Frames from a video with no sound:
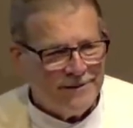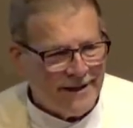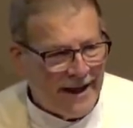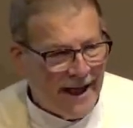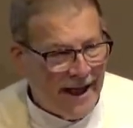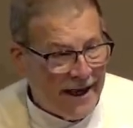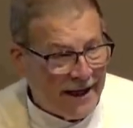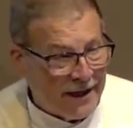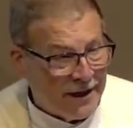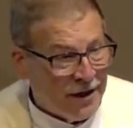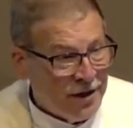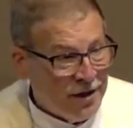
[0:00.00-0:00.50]

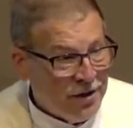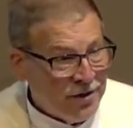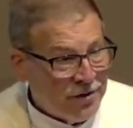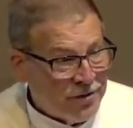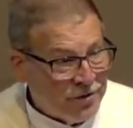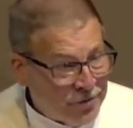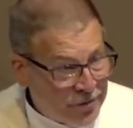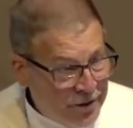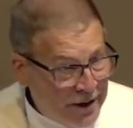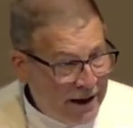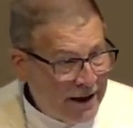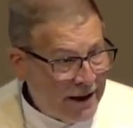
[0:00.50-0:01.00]
saying,
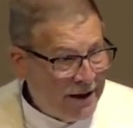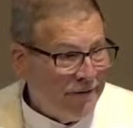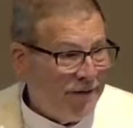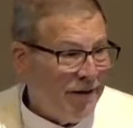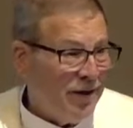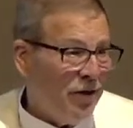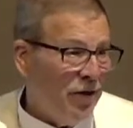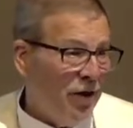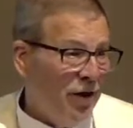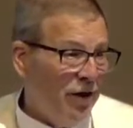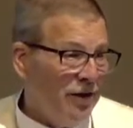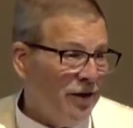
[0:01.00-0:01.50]
drink of
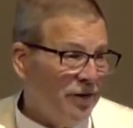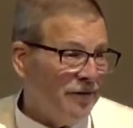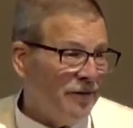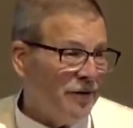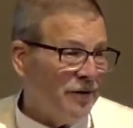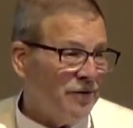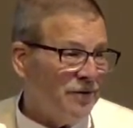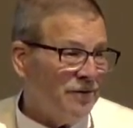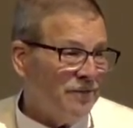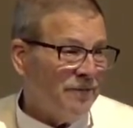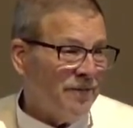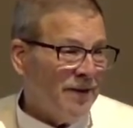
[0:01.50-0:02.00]
it, all of
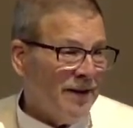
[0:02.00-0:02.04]
you.